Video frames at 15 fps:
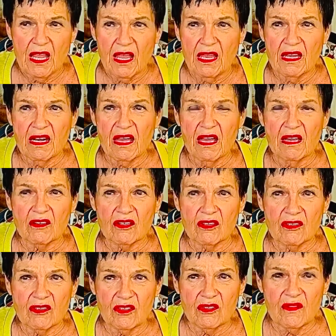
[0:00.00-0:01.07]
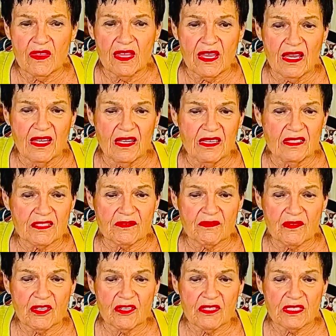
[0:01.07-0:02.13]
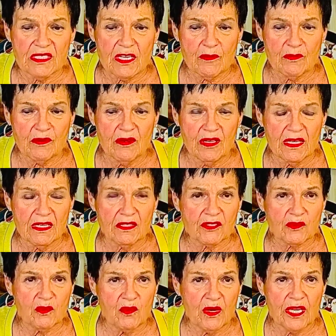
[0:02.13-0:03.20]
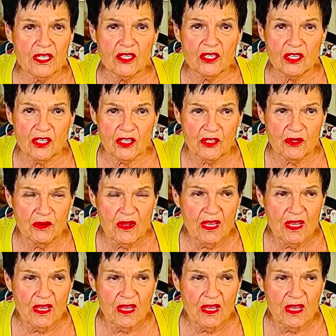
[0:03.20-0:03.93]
And how you do that is very simple. It's when you